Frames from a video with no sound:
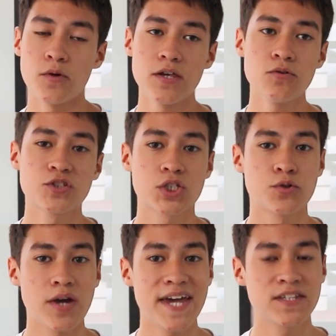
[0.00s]
We use
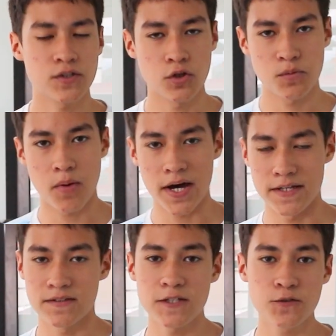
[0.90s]
create.py.
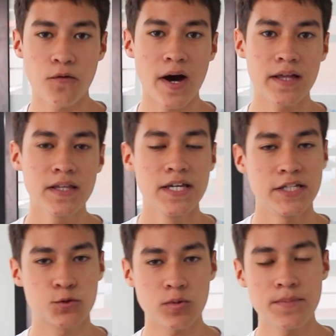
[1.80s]
This file
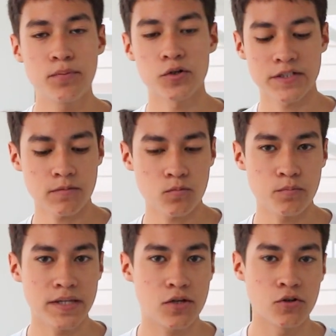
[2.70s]
is really
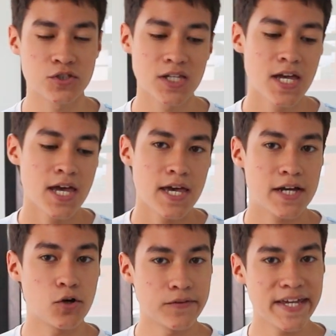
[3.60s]
important because
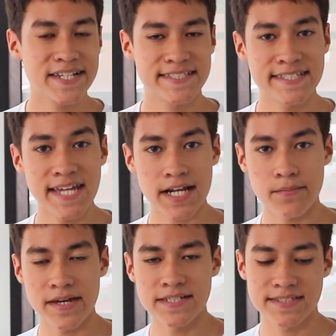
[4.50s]
connects the
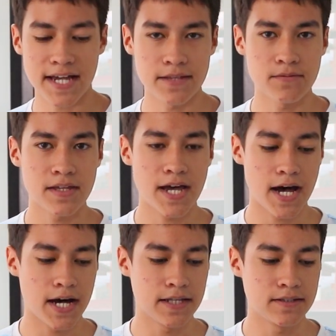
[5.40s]
database
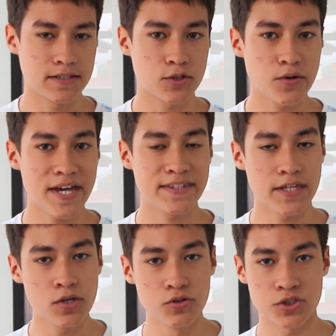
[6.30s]
and create
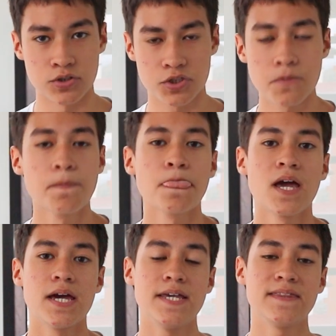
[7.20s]
the users.
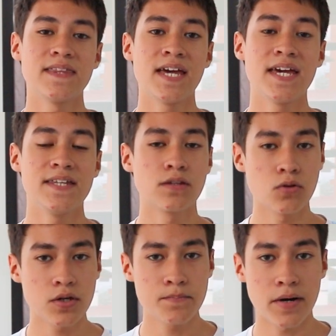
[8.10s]
In the
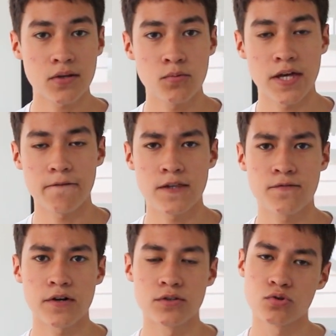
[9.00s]
login part, we have
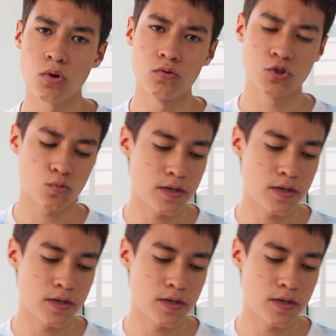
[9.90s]
different roles.